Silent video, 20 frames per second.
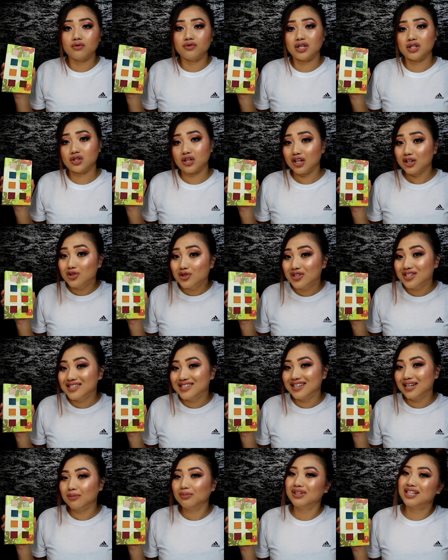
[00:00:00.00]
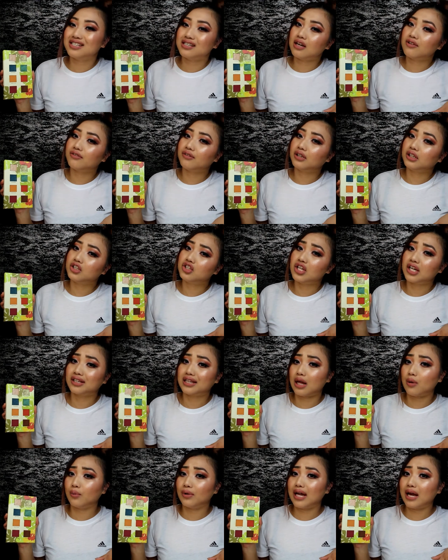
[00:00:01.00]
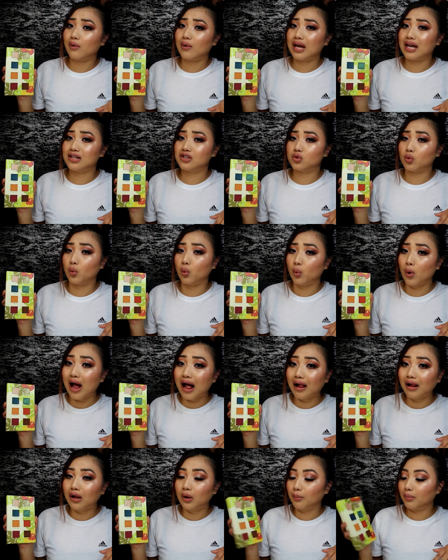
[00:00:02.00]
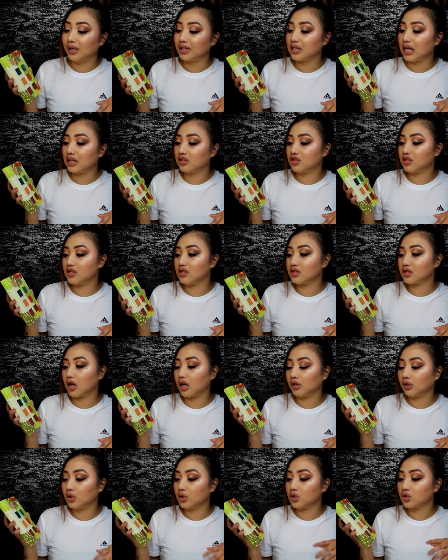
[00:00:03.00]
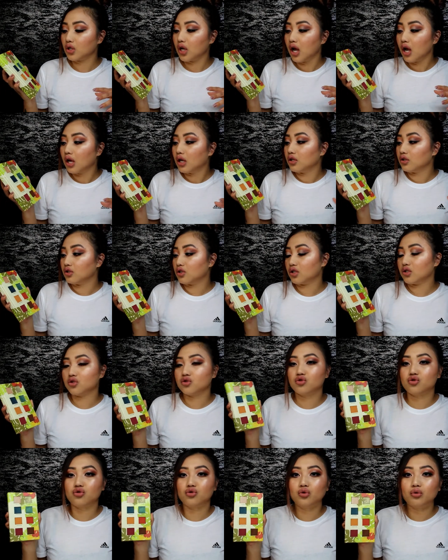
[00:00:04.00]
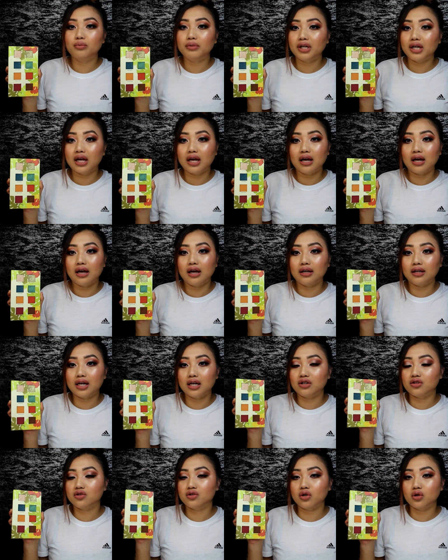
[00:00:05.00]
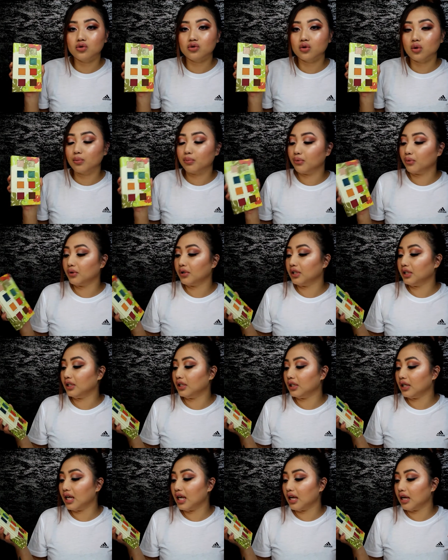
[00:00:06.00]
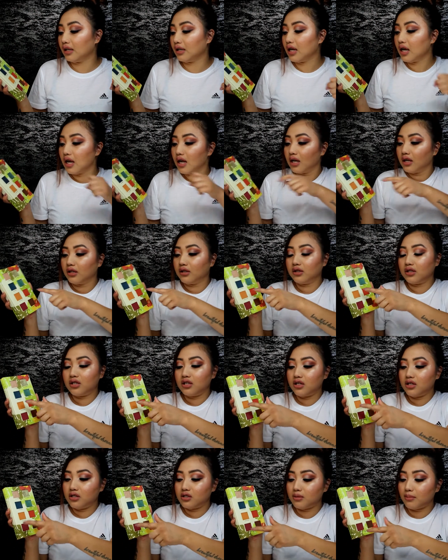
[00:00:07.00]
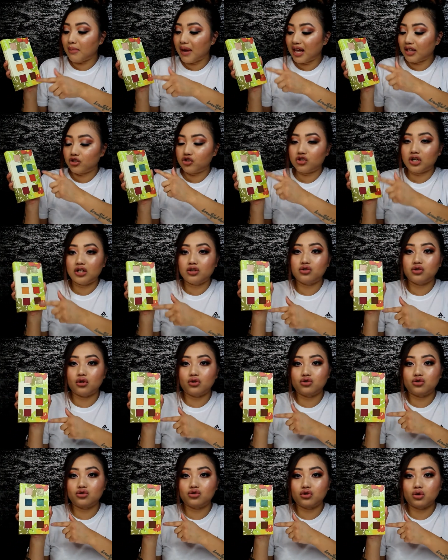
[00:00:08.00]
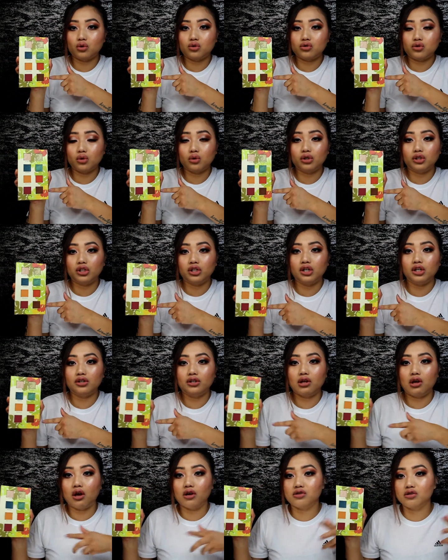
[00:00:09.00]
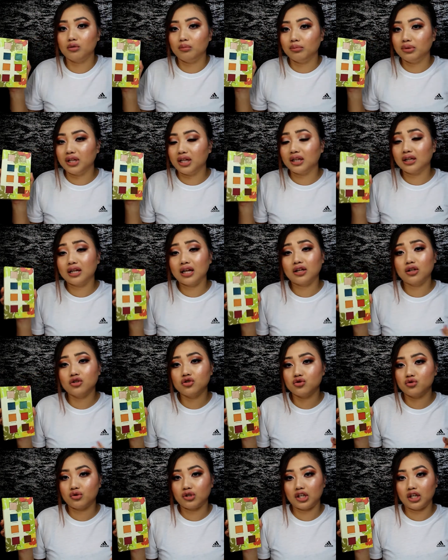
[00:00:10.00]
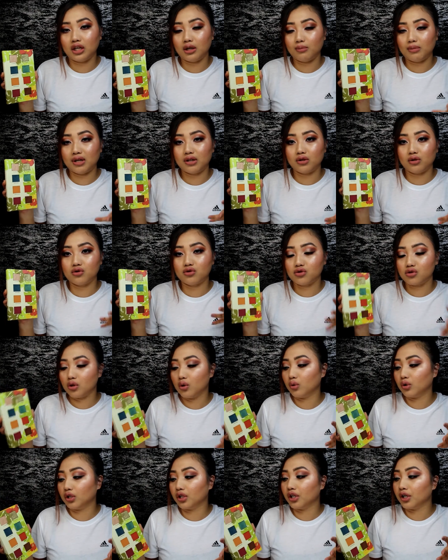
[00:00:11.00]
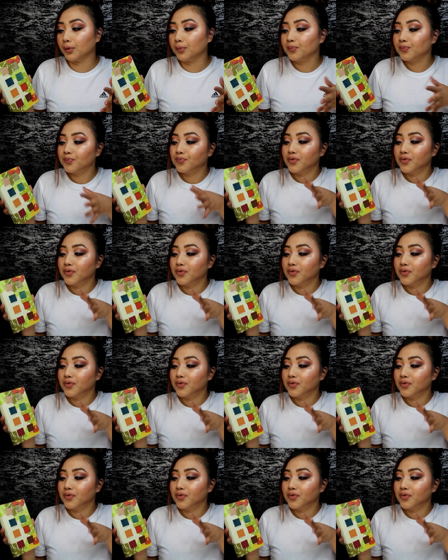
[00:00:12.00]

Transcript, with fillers: if you guys are interested, please definitely check that one out as well. But these colors just drew me in. It's so, so pretty, and these matte shades are so, so good. They also blend like a dream, and they're so good,